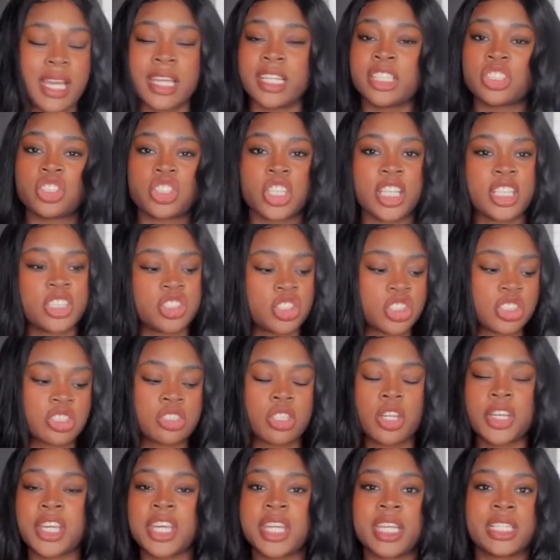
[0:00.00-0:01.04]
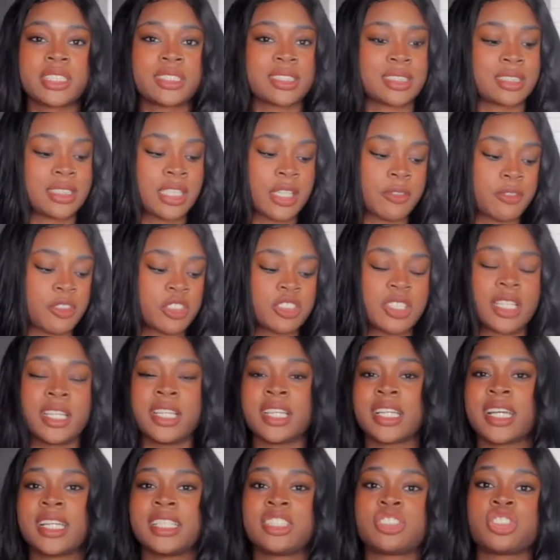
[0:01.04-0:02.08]
any changes, looking at to see if there's
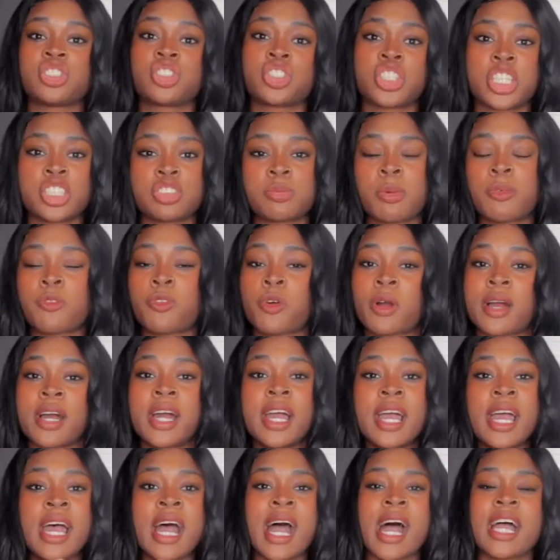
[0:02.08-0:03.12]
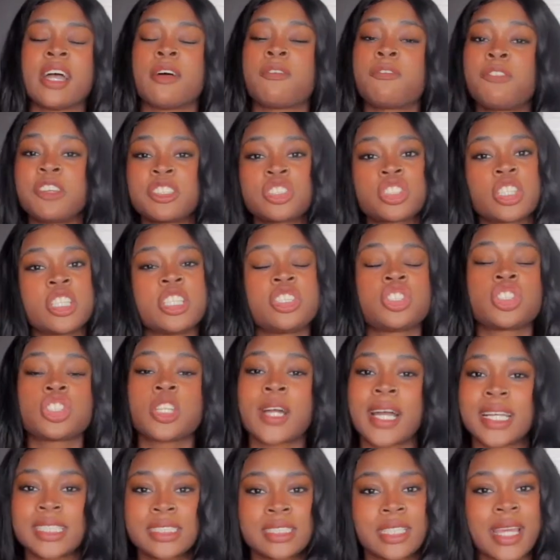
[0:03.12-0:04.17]
anything I need to change before I officially
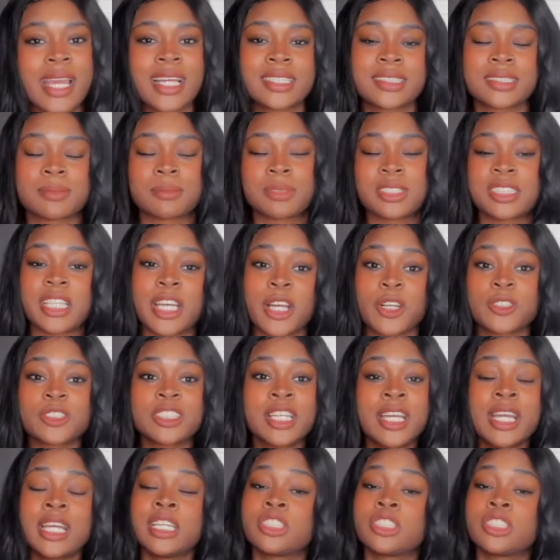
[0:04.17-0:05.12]
try to get some sales.